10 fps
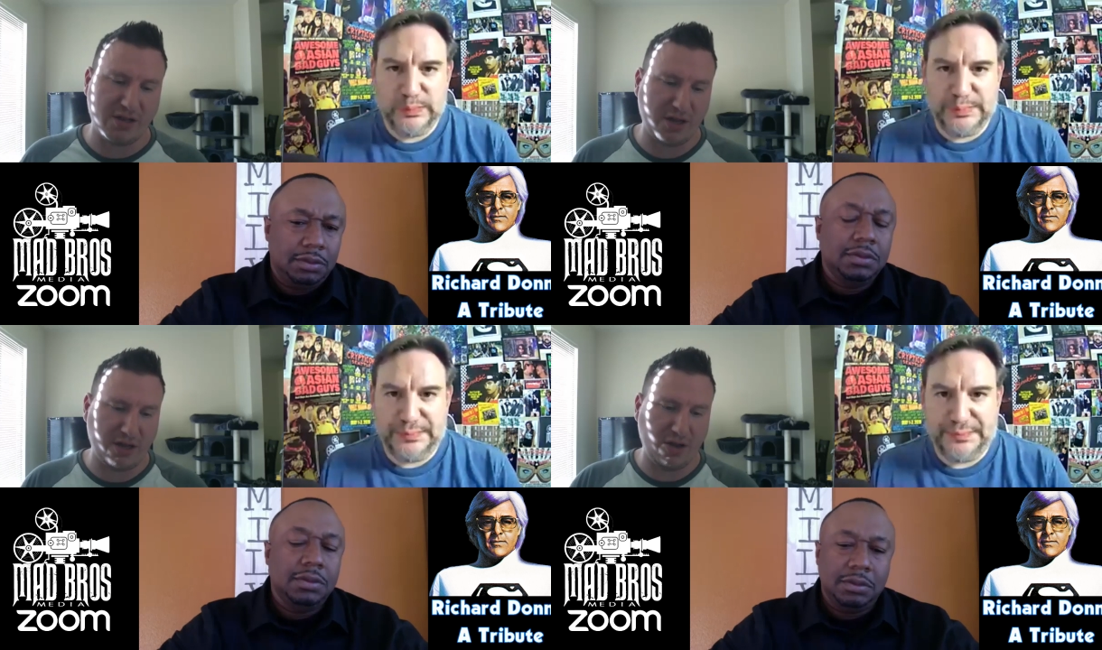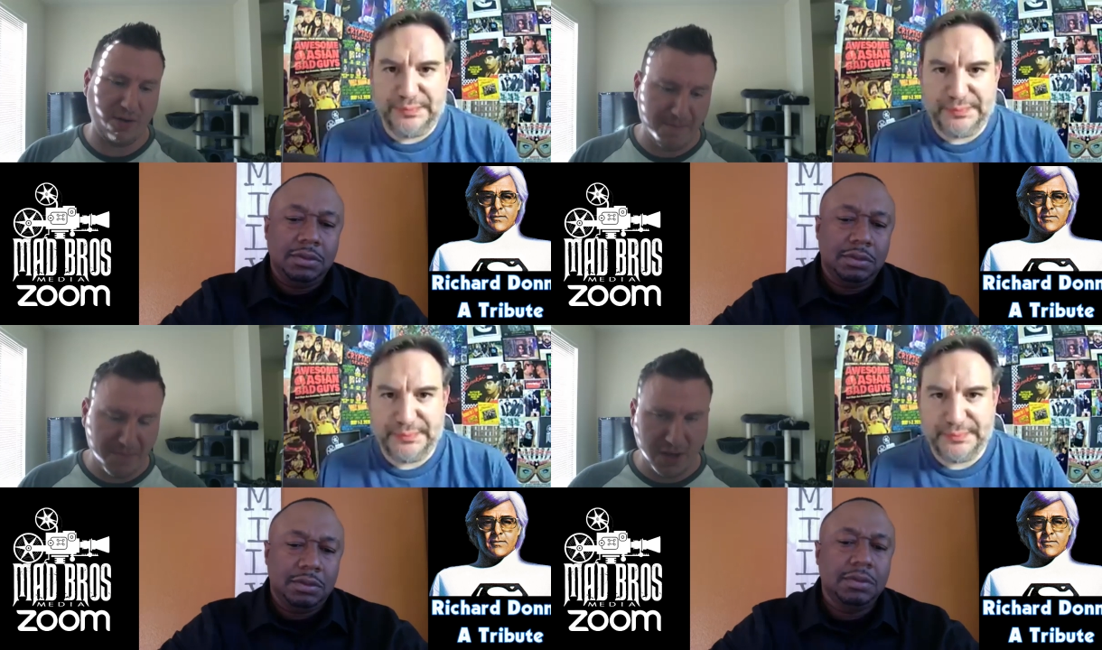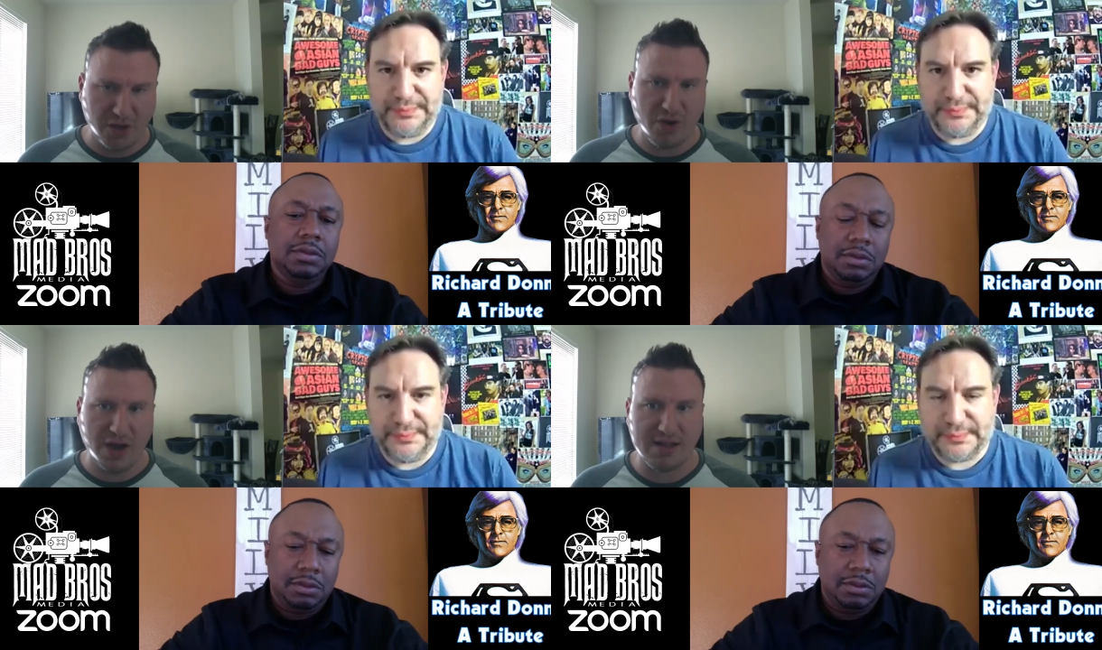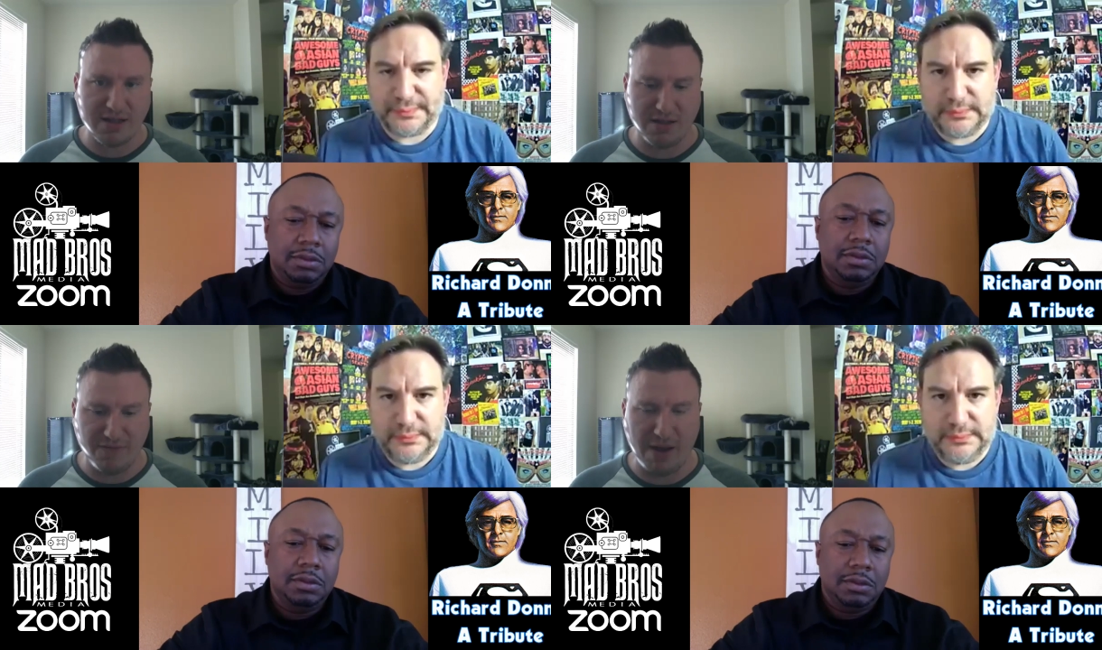Speaker 1: like you guys as
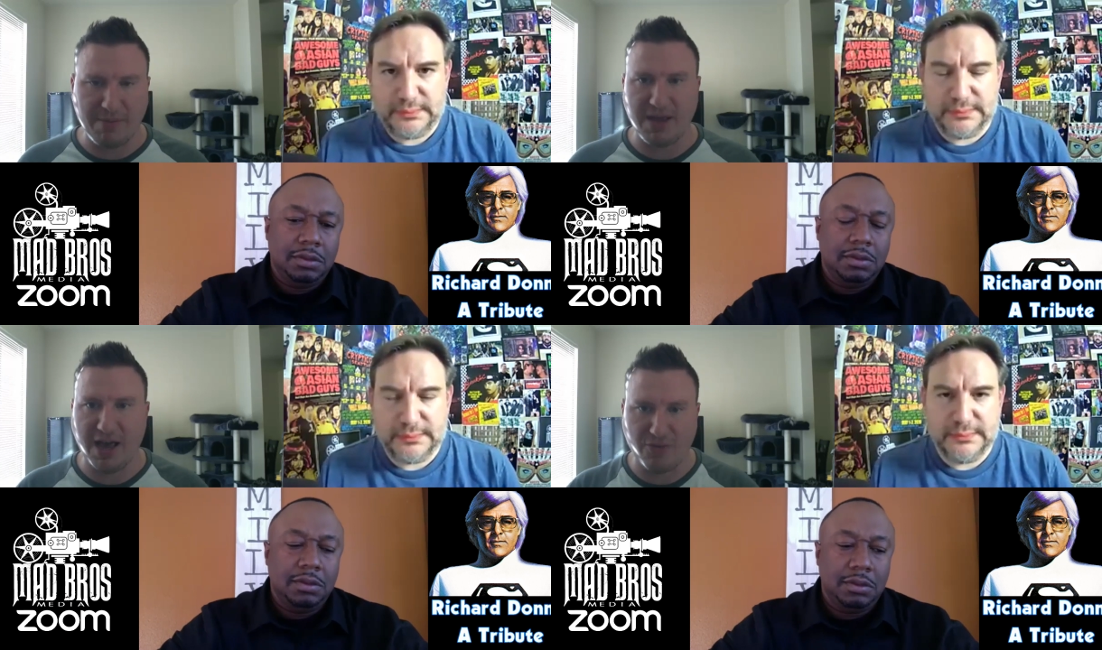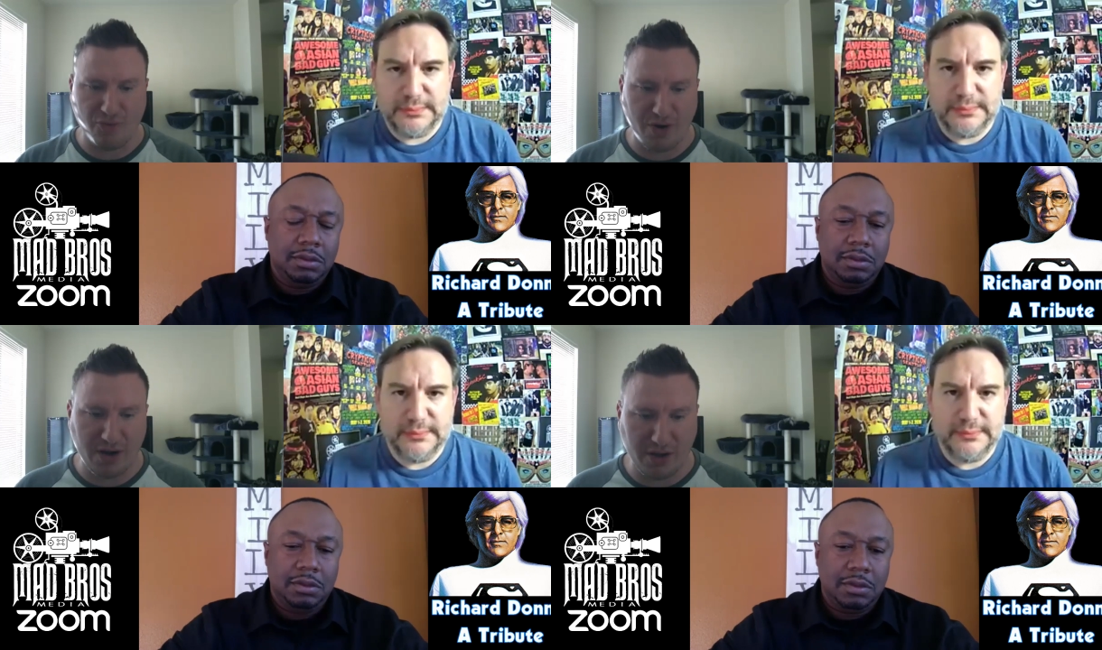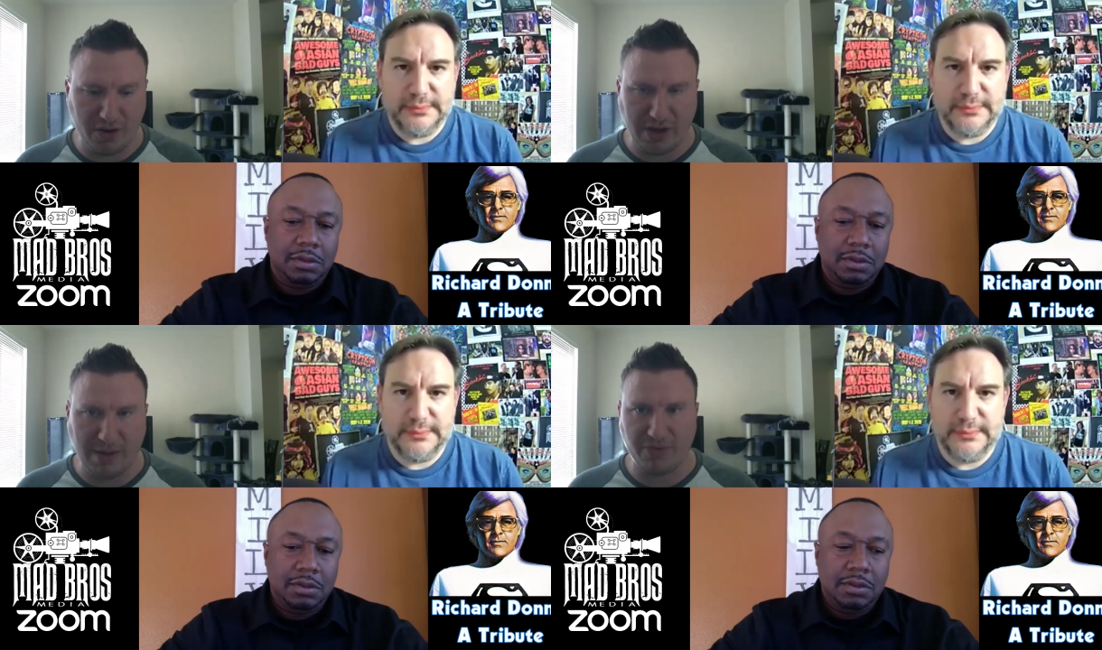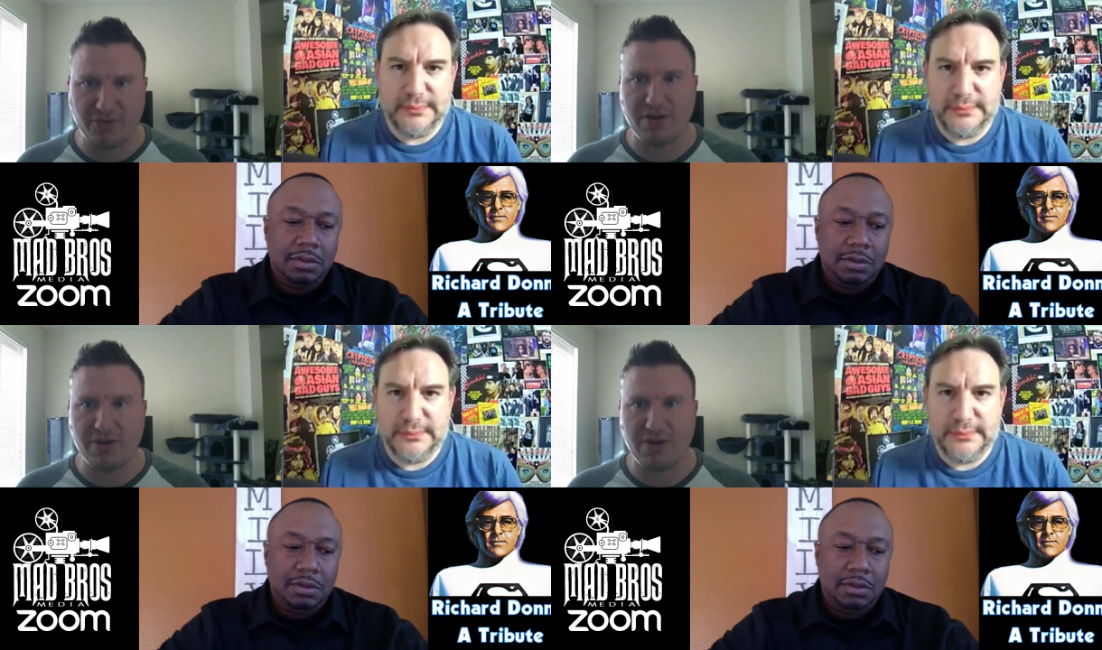a family had really good chemistry.